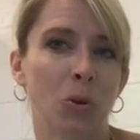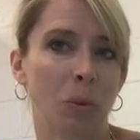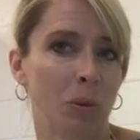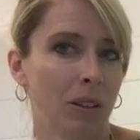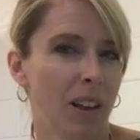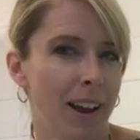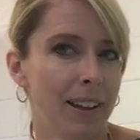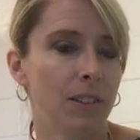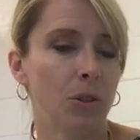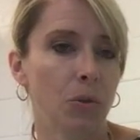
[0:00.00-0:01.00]
to
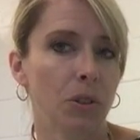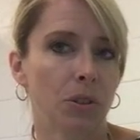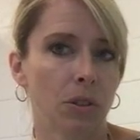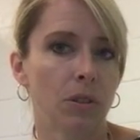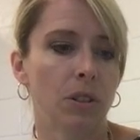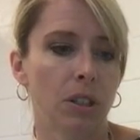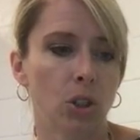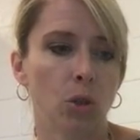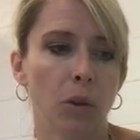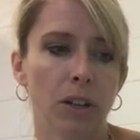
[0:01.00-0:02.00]
apply it to a certain
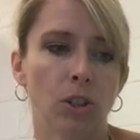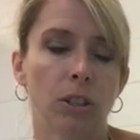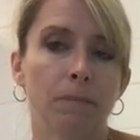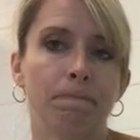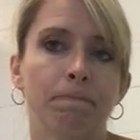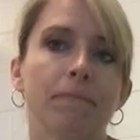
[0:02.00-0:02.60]
situation.